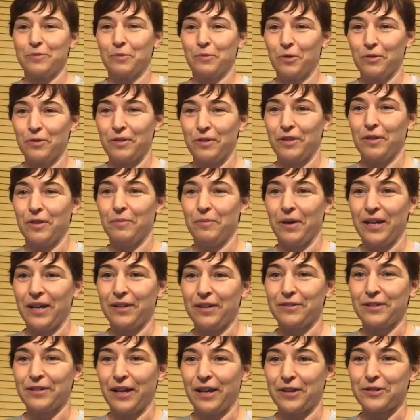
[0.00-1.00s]
more than the bike
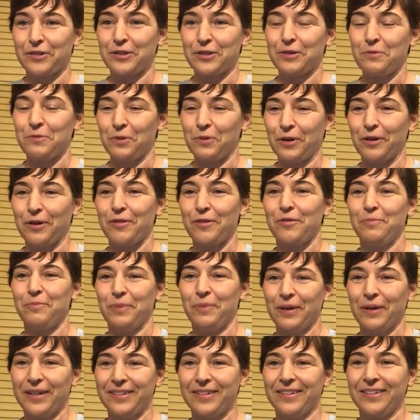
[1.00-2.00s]
was actually worth,
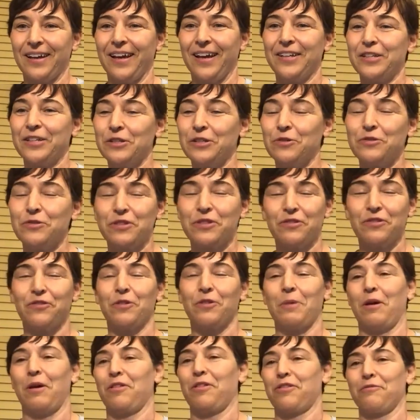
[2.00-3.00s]
but I used it for
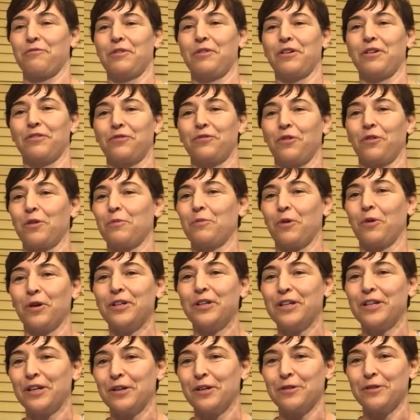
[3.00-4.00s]
about 3 or 4 more
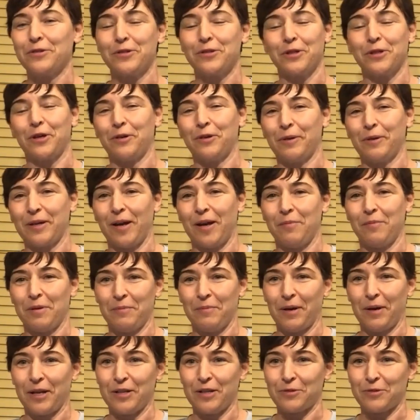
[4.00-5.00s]
years. So I got my
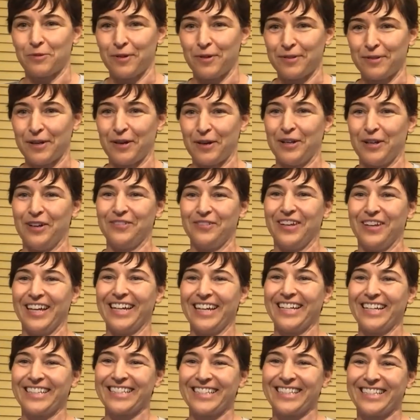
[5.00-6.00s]
money's worth out of it.